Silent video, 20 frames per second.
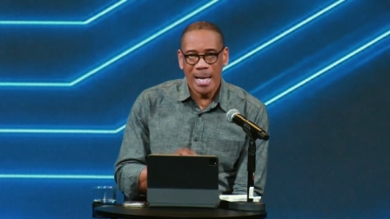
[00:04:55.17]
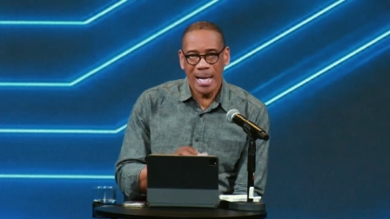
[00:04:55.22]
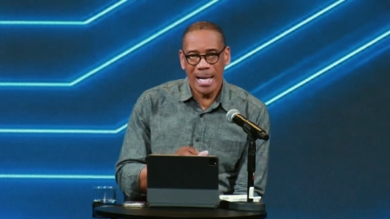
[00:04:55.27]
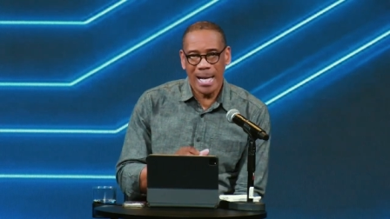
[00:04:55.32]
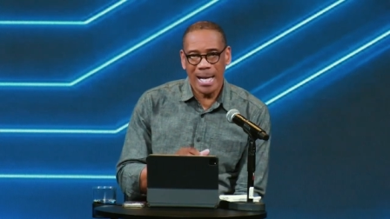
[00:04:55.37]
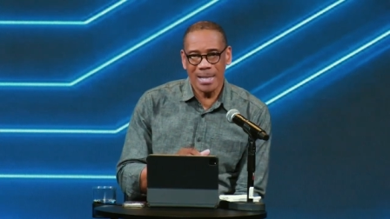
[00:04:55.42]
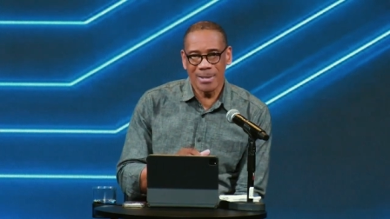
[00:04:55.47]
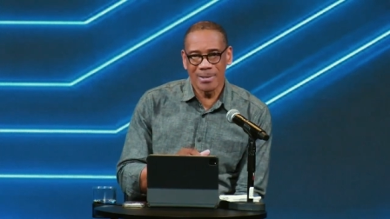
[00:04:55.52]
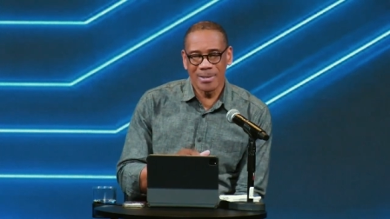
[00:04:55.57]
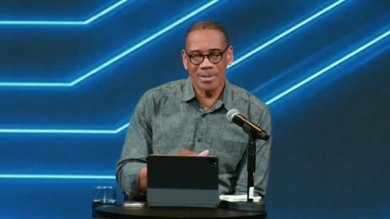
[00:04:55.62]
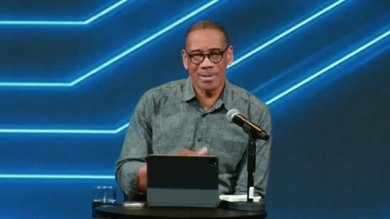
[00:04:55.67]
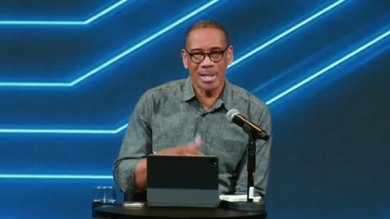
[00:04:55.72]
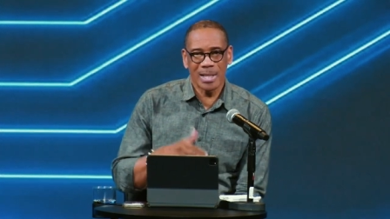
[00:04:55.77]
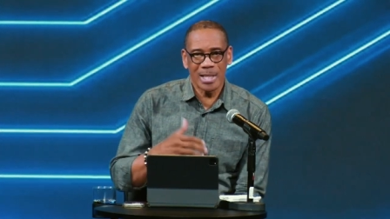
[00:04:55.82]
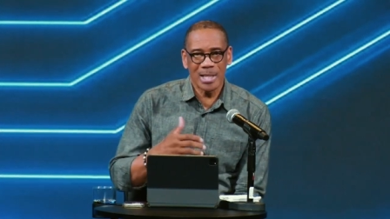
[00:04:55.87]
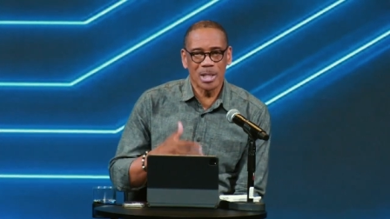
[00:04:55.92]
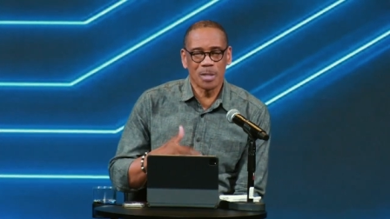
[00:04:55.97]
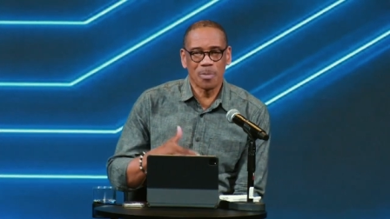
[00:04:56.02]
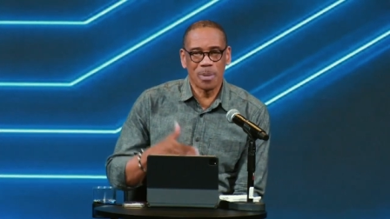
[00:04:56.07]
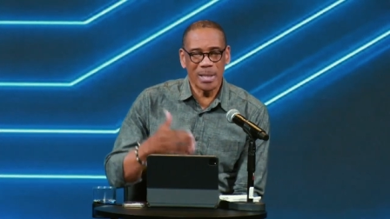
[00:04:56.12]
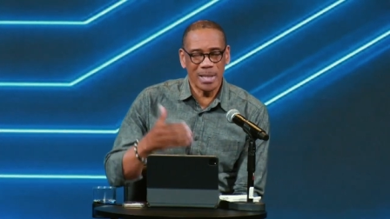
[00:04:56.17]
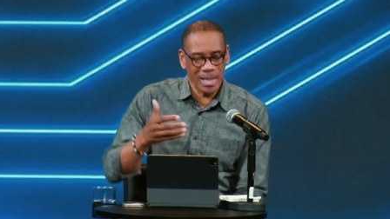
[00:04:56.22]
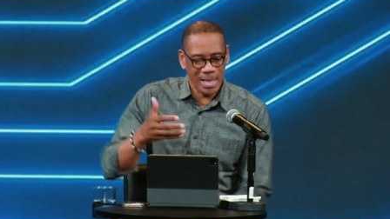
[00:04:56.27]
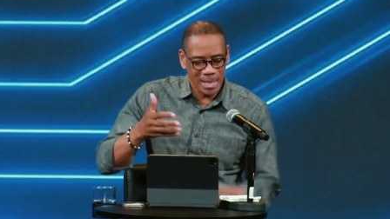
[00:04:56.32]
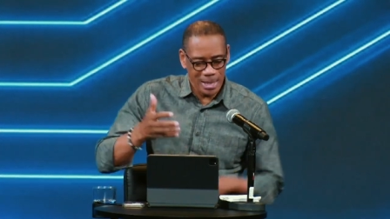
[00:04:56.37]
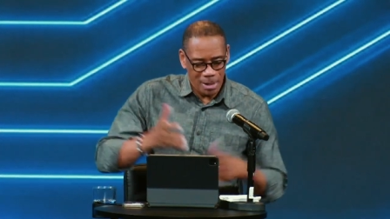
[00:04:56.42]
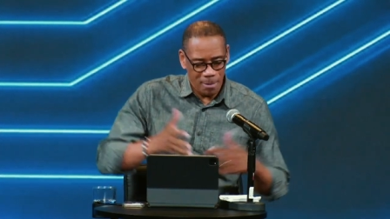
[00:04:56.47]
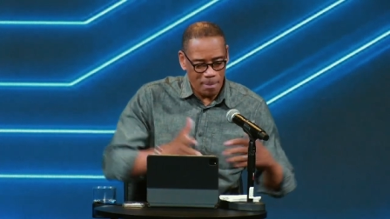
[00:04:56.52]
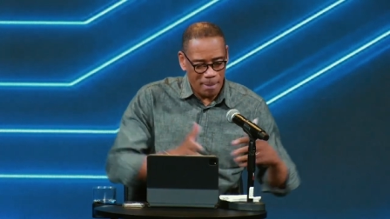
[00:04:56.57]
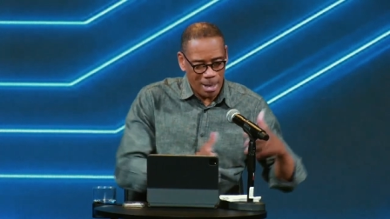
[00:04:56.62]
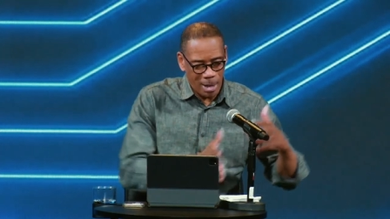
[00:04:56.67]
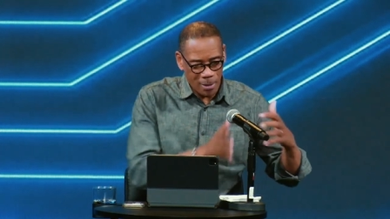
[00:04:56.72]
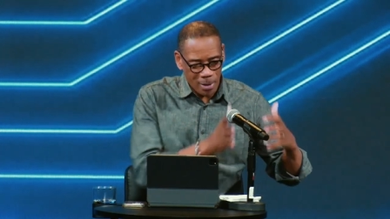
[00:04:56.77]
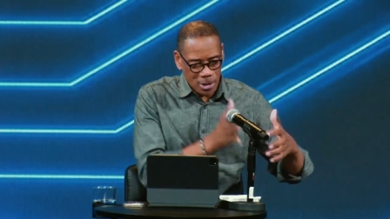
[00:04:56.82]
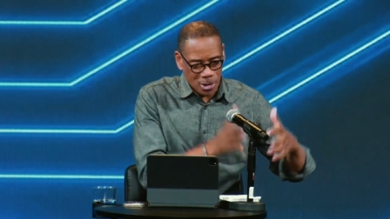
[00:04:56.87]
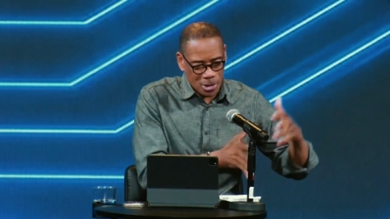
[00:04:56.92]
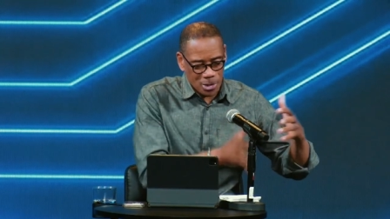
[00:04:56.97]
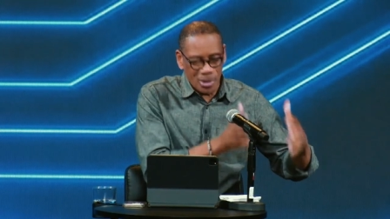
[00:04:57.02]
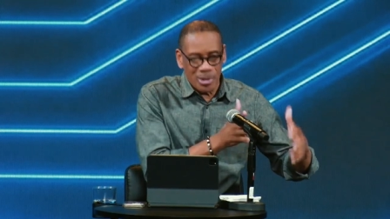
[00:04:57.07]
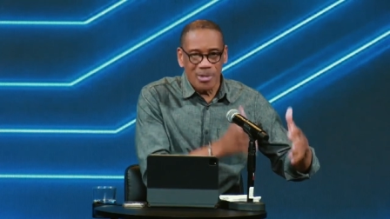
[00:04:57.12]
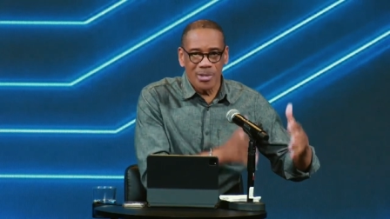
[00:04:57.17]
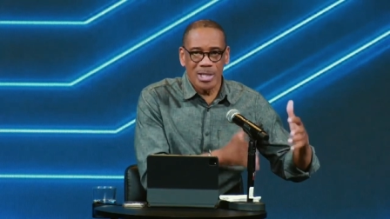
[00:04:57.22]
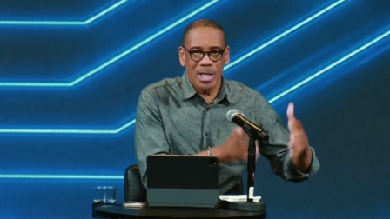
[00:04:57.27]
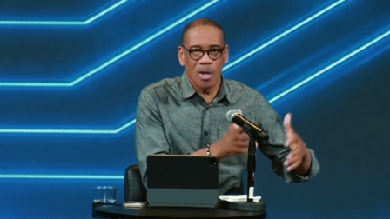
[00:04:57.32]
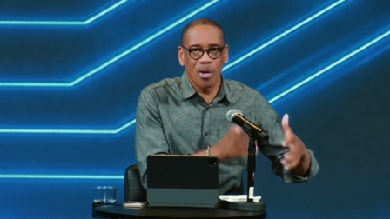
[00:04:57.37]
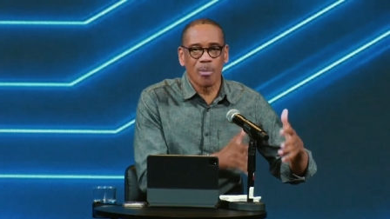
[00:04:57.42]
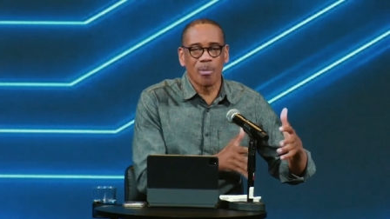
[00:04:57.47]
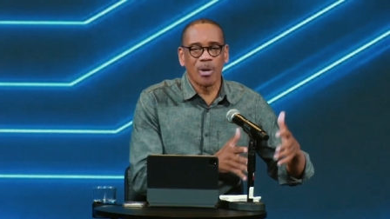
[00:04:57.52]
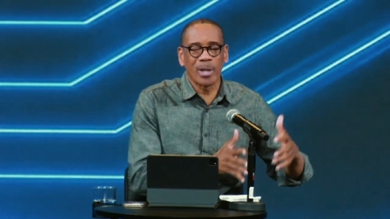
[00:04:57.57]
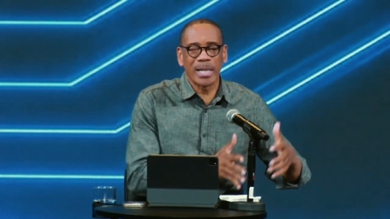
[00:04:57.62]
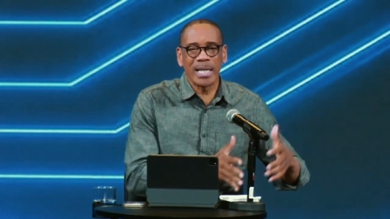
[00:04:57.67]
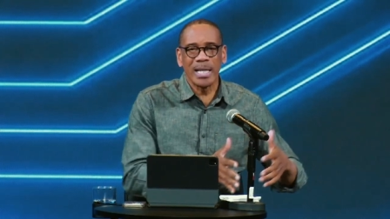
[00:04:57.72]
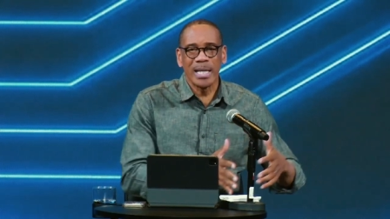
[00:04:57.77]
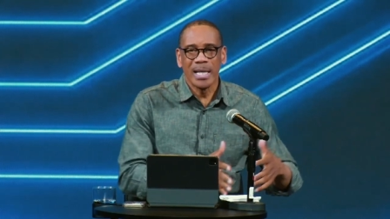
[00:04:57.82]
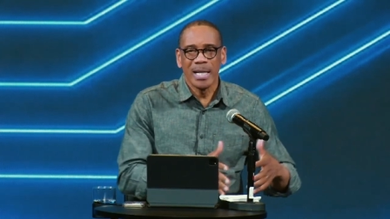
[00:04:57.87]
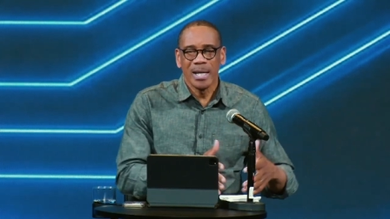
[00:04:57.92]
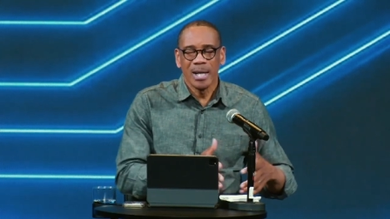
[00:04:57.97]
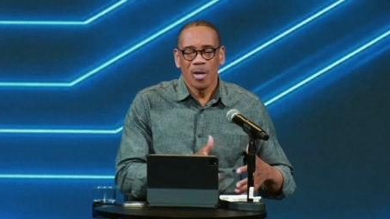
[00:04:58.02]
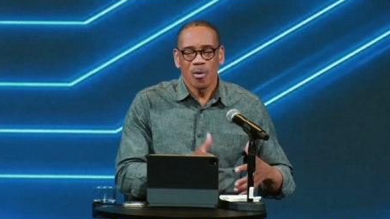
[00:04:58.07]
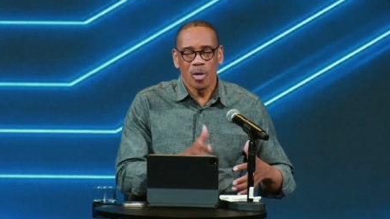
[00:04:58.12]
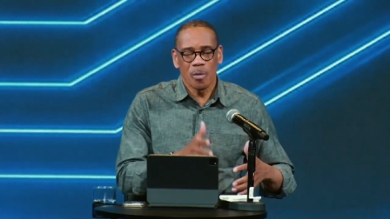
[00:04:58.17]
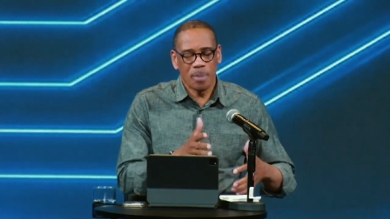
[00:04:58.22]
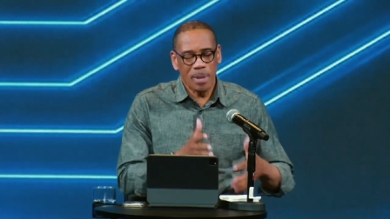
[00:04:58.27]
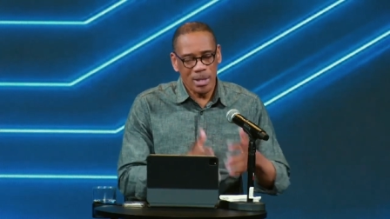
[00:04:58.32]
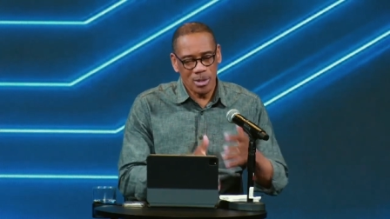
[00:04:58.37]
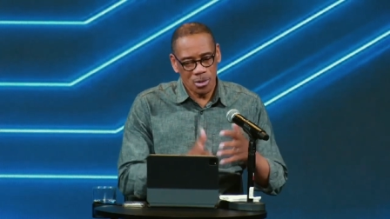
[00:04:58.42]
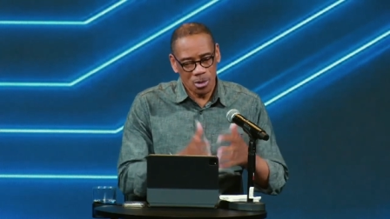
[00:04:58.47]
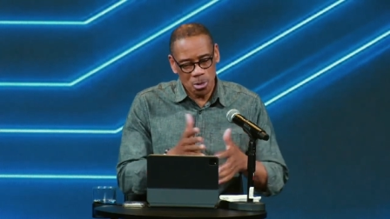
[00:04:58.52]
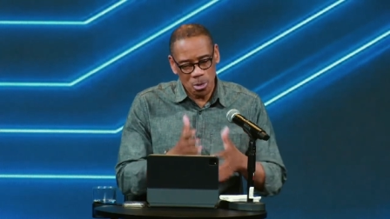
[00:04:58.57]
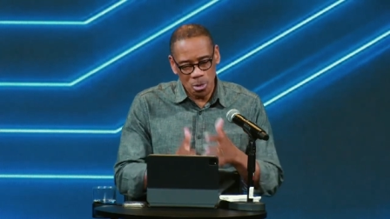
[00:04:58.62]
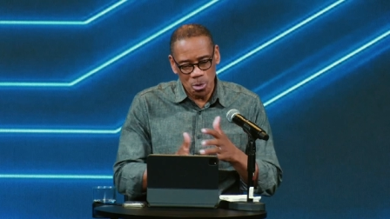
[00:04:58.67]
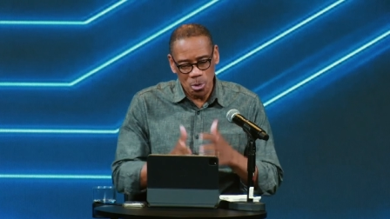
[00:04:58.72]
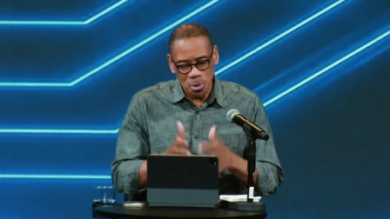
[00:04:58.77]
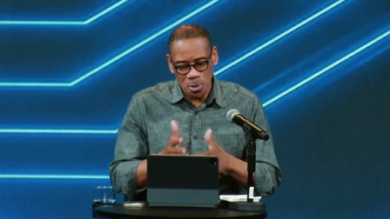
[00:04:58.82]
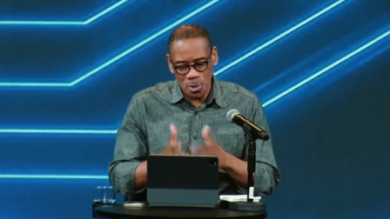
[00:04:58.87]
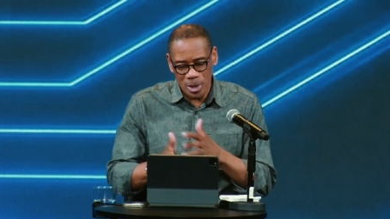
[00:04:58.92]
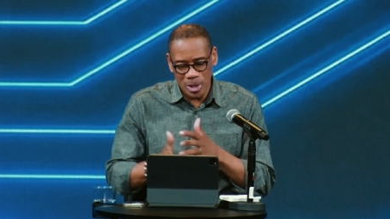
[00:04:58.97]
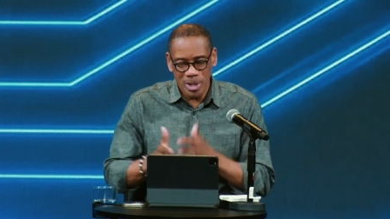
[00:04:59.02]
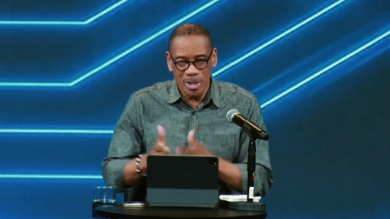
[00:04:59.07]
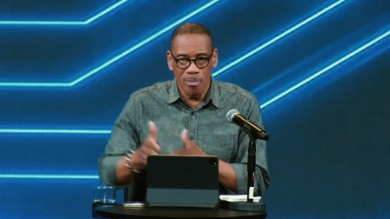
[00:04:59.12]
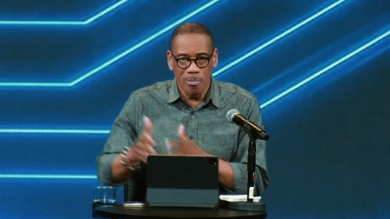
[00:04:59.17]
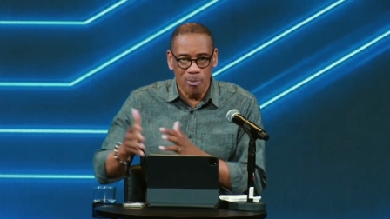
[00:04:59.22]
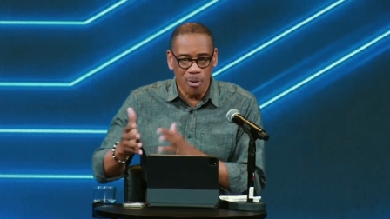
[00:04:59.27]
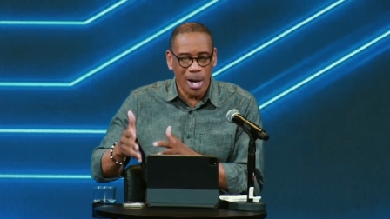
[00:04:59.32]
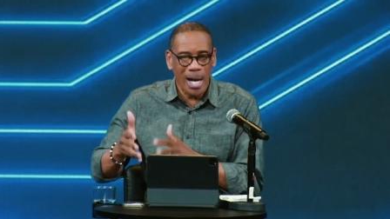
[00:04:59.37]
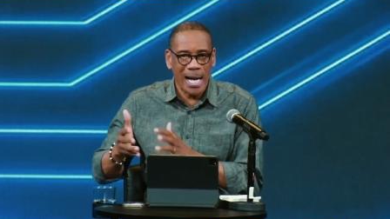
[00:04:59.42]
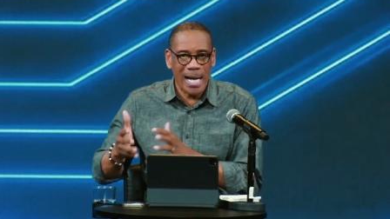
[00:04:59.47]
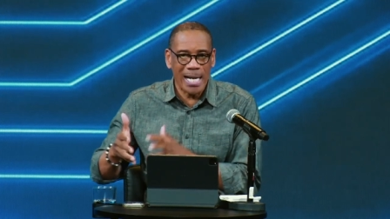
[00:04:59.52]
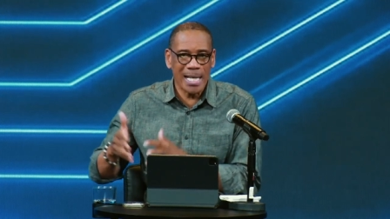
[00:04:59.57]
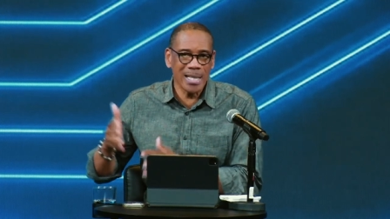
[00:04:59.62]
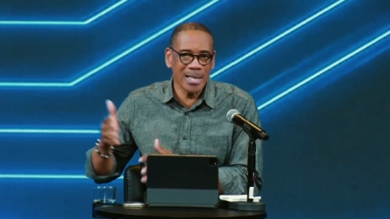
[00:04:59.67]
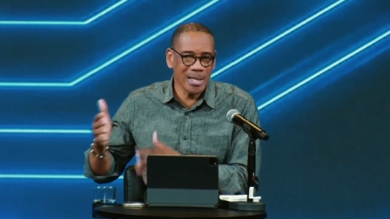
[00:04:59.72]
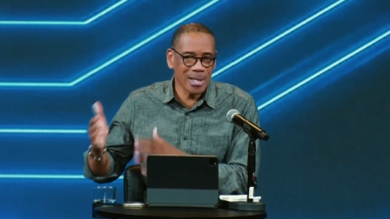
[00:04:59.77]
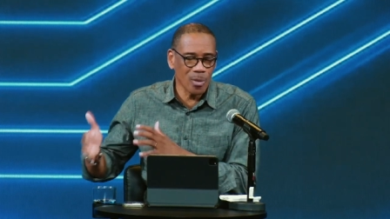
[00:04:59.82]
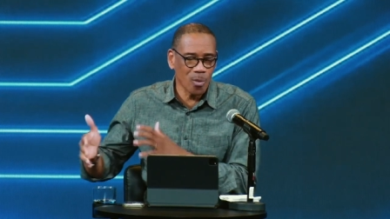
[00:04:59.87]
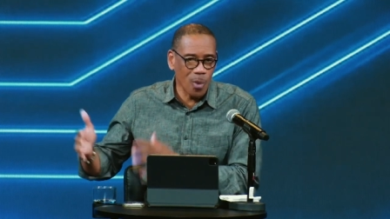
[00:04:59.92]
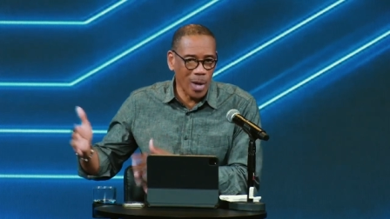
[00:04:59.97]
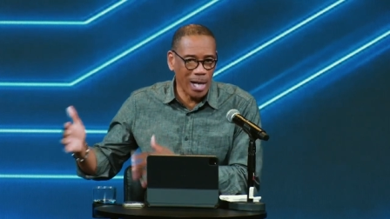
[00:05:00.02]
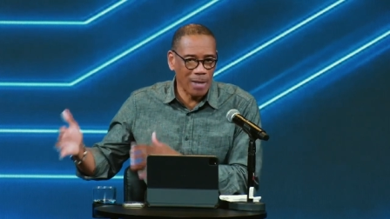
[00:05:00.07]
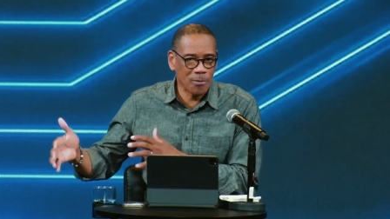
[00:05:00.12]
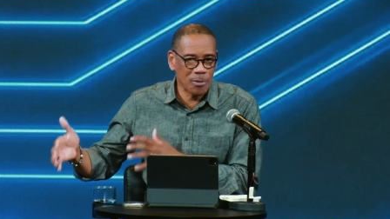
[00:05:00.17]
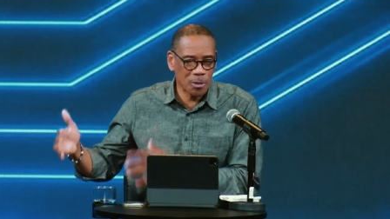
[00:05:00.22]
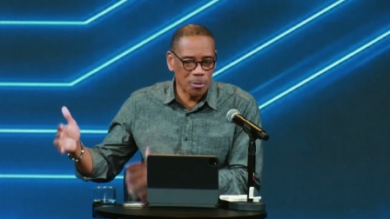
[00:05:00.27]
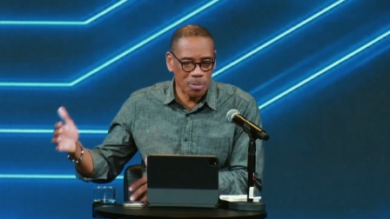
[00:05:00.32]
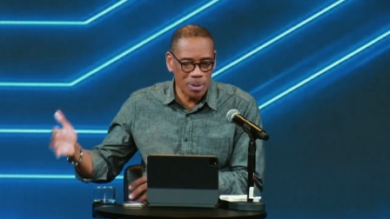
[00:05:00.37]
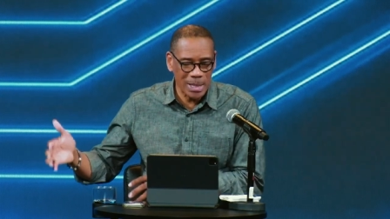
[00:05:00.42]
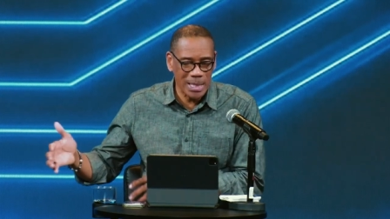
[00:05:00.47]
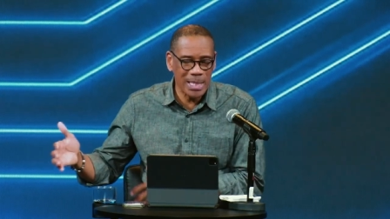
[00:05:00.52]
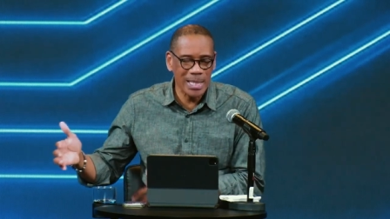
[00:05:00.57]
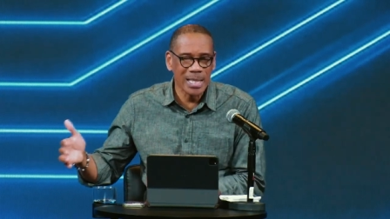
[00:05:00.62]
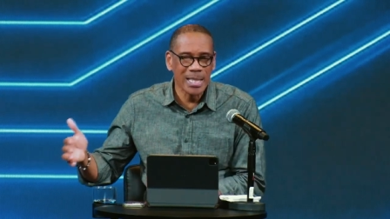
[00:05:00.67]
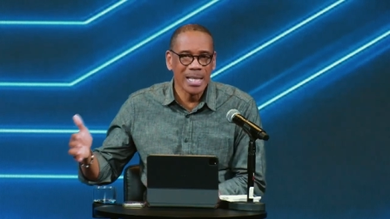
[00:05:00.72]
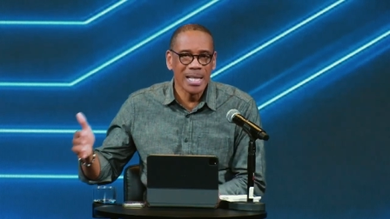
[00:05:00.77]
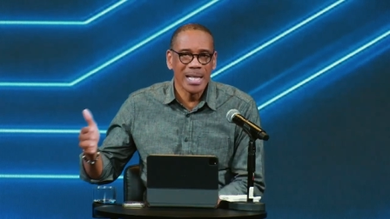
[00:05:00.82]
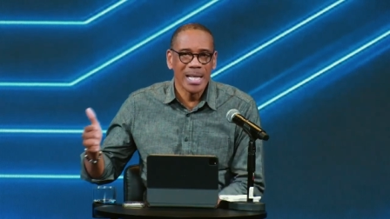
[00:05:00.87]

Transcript: As the husband in the marriage ceremony repeats to the bride, the wife to be,